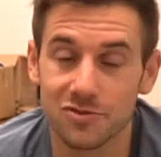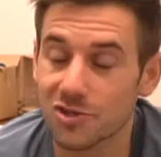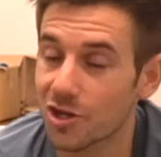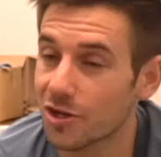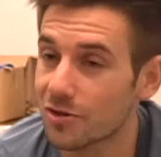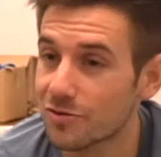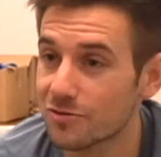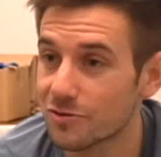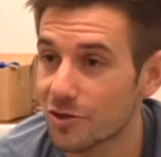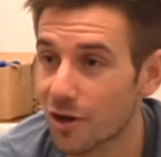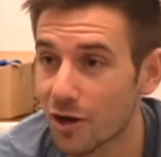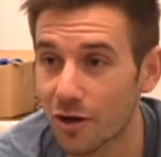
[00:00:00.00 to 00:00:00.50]

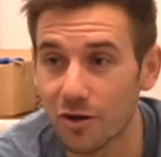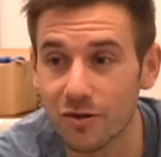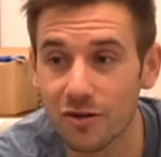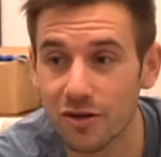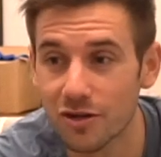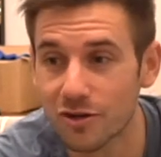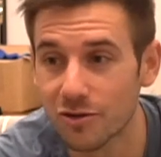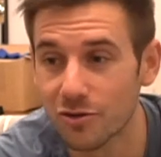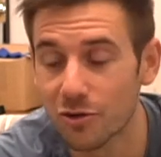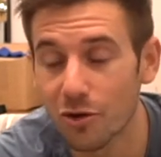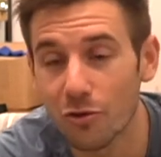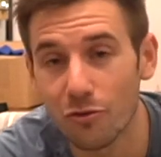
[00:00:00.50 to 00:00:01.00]
So no,
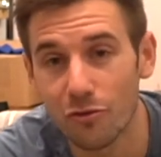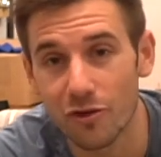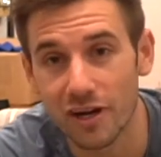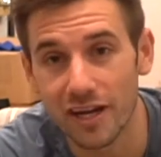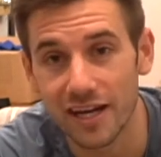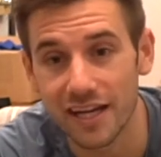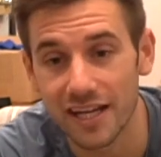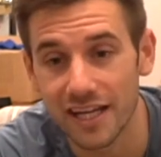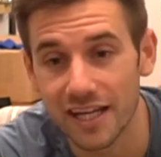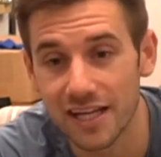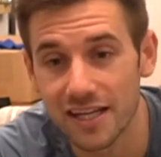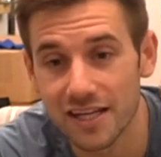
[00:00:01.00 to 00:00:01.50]
not
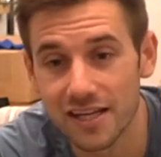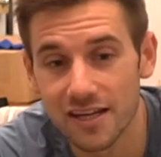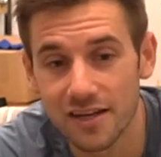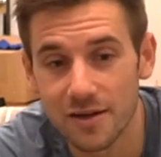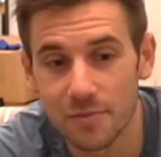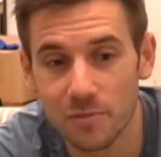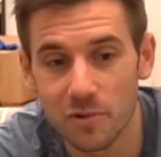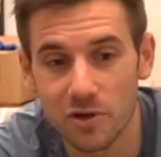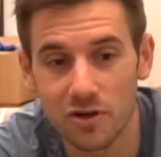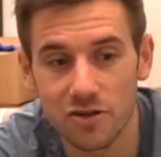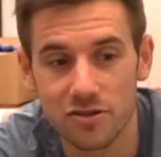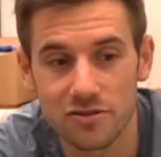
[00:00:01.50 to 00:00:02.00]
really,
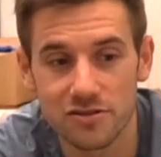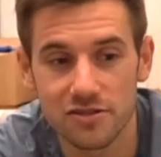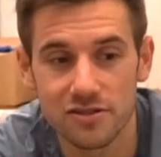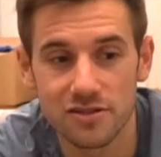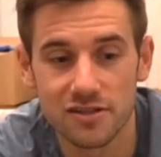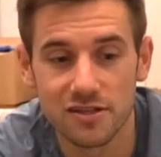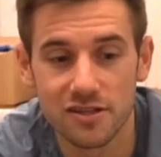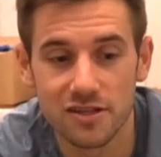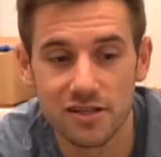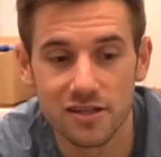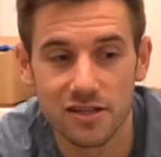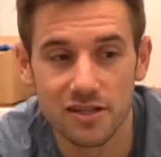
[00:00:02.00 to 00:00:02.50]
because
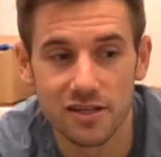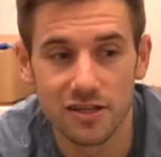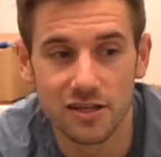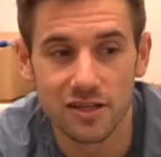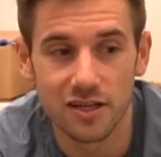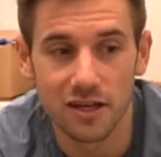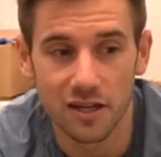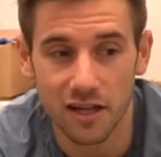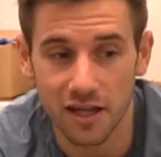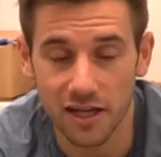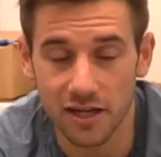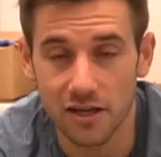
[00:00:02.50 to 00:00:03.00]

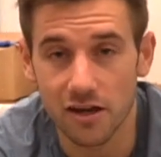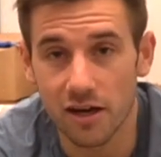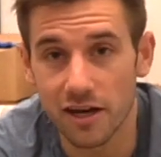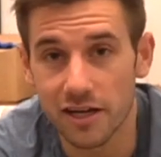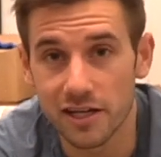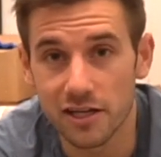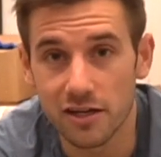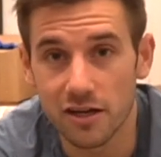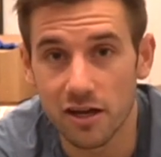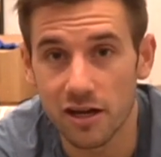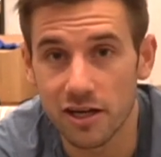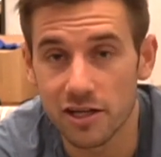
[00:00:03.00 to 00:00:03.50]
like
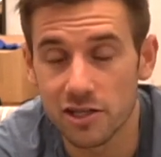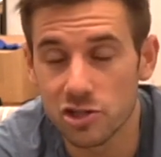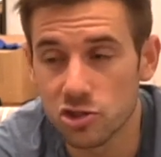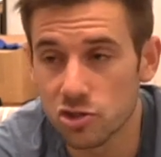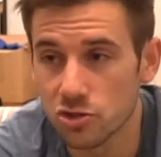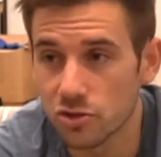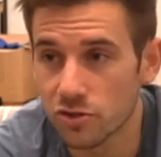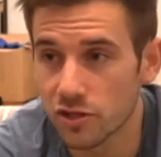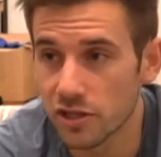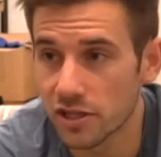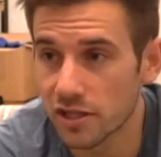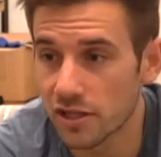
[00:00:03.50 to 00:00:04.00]
I
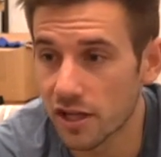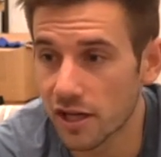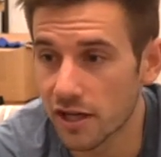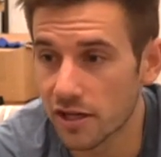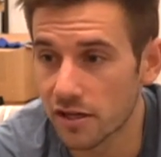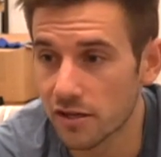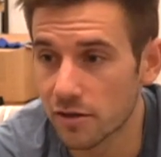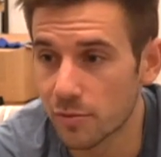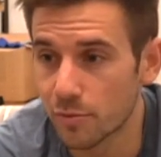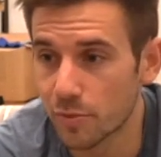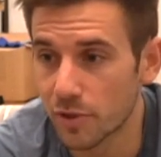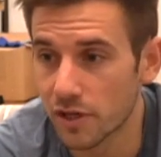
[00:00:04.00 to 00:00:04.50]
enjoy
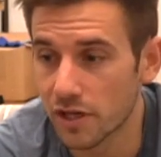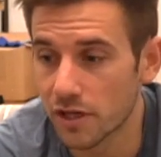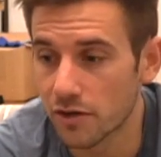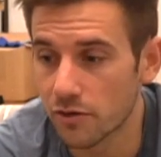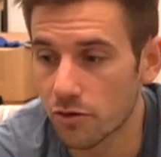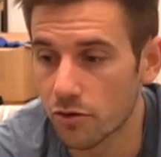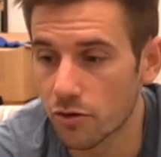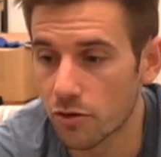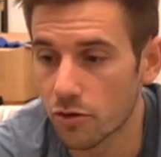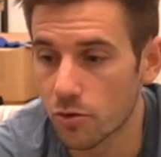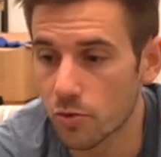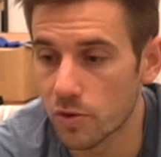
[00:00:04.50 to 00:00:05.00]
like a beer
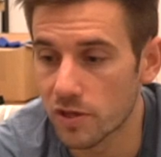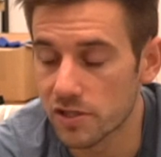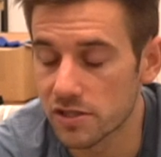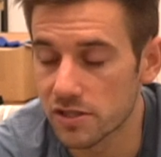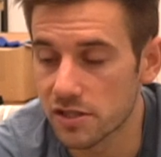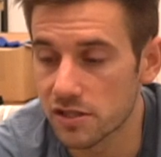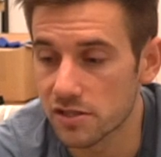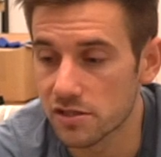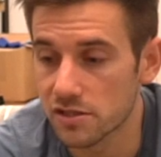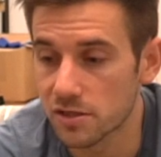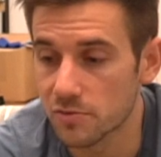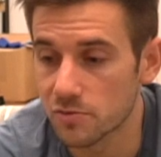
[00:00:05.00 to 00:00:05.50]
or a
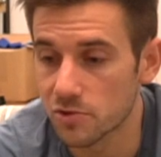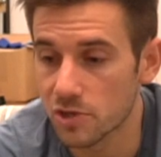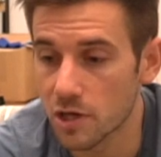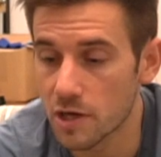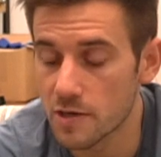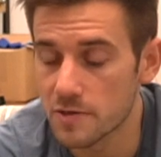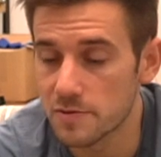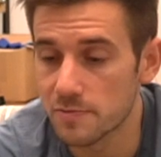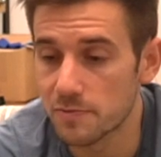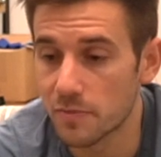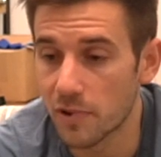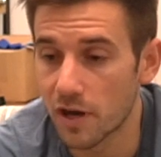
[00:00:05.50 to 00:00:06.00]
whiskey
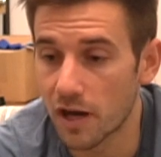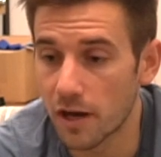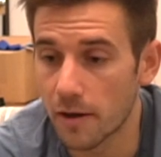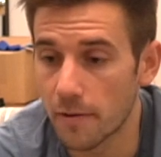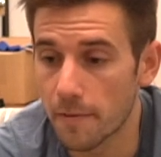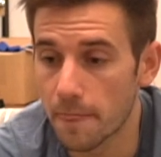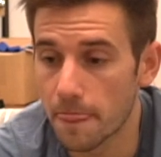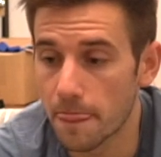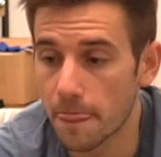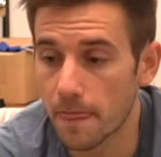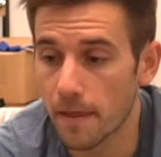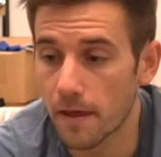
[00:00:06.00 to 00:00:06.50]
sometimes,
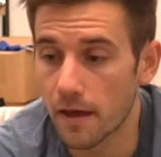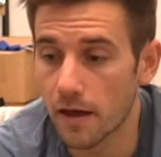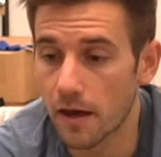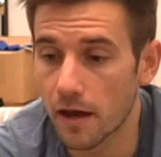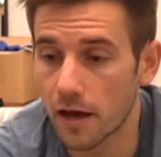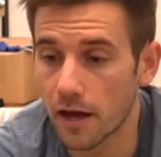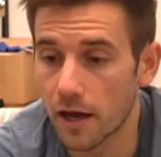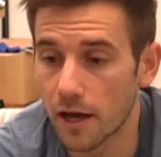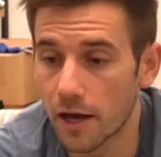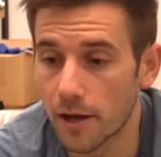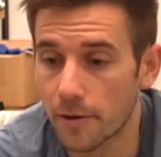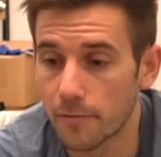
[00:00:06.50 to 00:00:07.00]
but
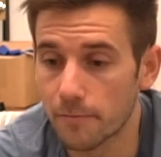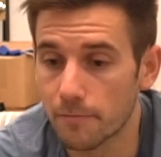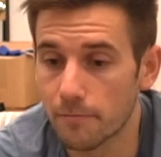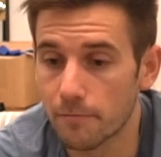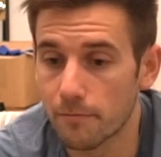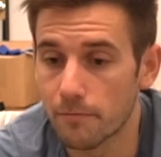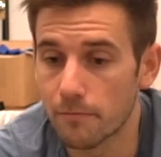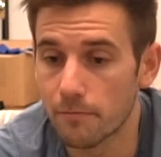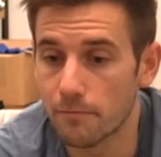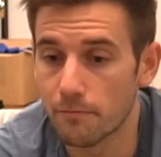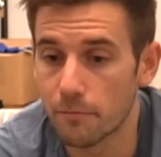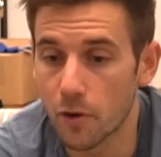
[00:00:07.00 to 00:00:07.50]

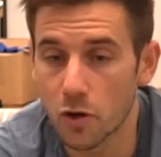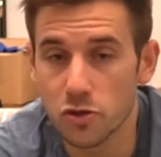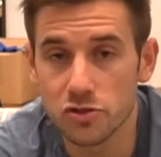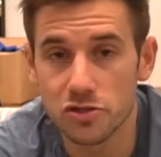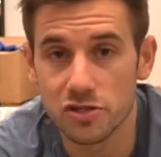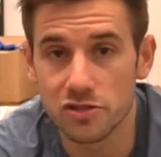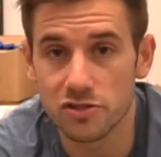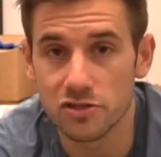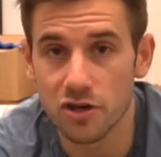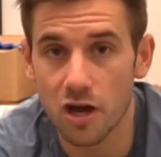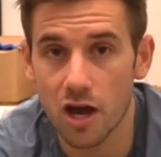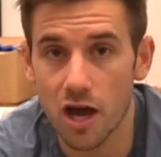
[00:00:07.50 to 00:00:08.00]
most
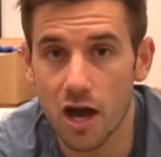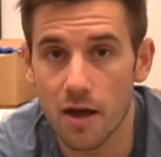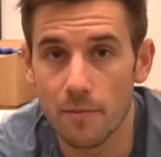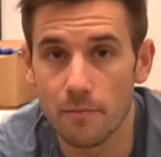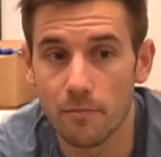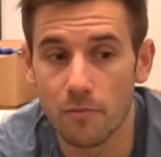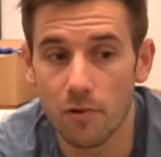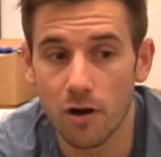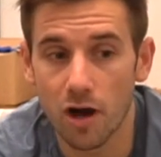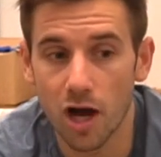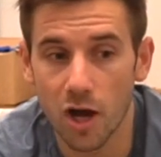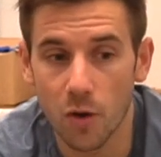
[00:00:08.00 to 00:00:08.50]
of the
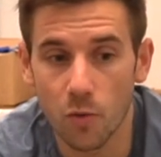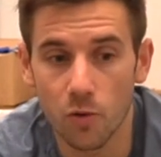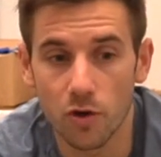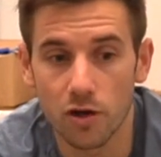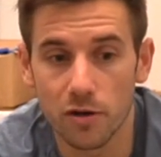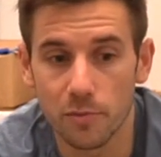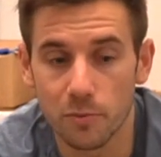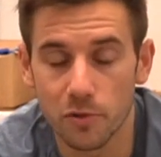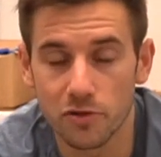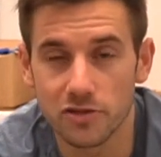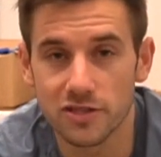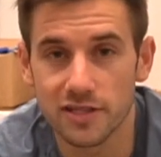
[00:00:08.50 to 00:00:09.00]
time I want
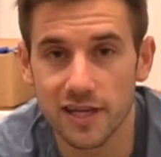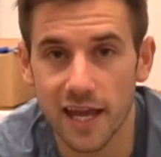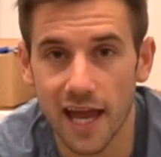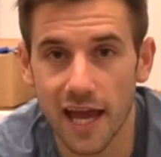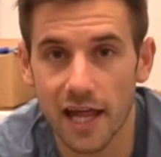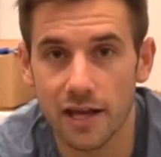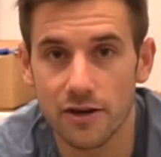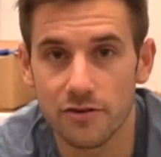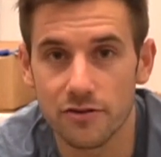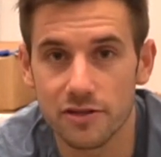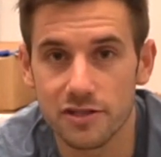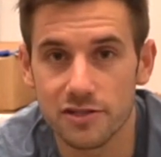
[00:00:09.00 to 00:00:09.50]
to put the
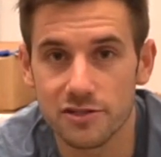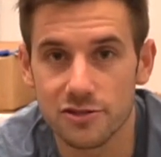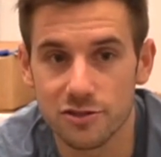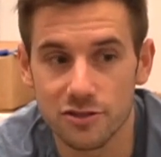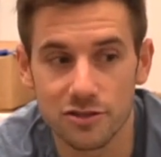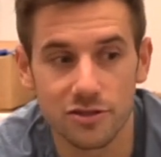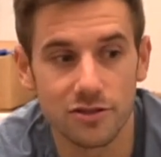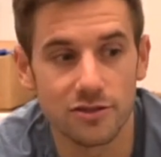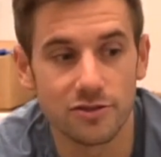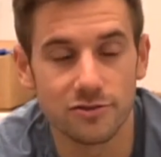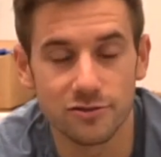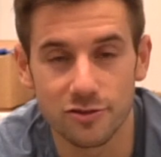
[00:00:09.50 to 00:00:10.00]
calories
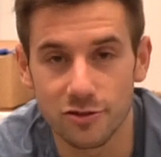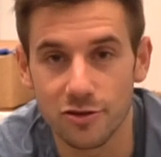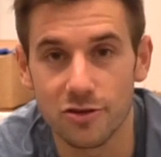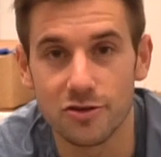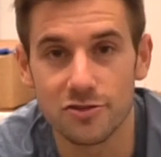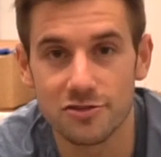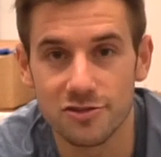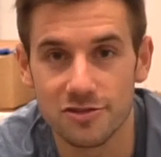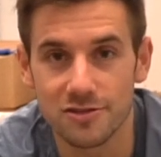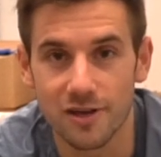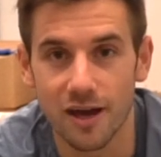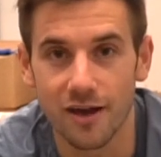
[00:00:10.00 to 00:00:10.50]
to the
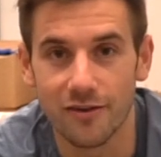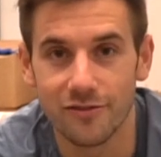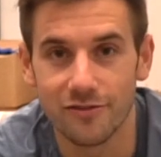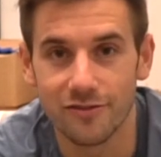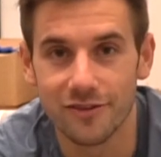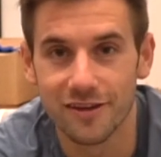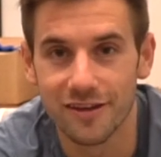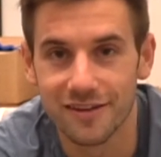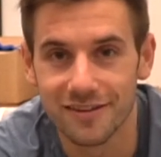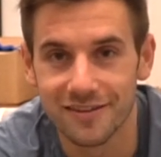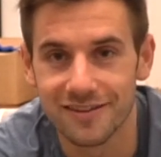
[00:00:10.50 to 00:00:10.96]
good stuff.